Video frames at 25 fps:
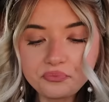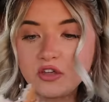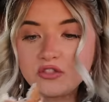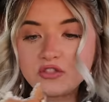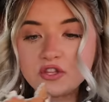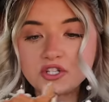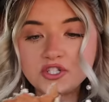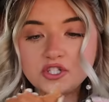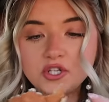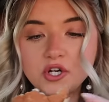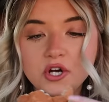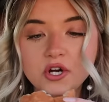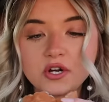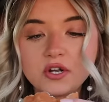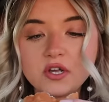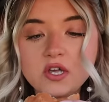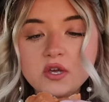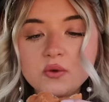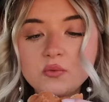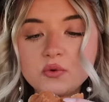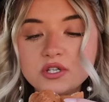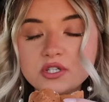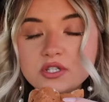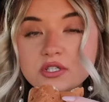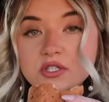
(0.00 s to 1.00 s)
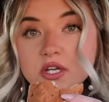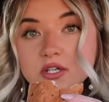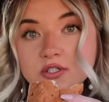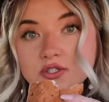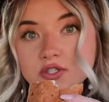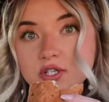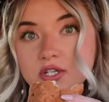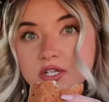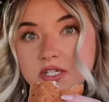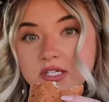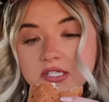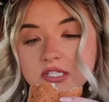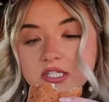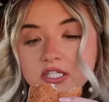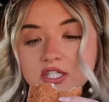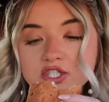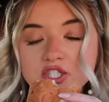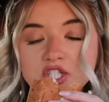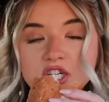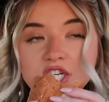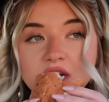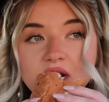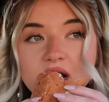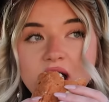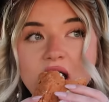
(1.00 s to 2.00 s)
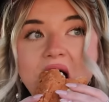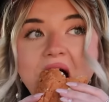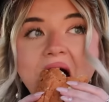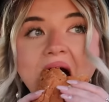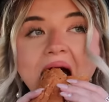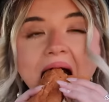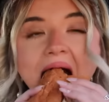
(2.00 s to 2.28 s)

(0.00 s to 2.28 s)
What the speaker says: The turkey was such a good decision.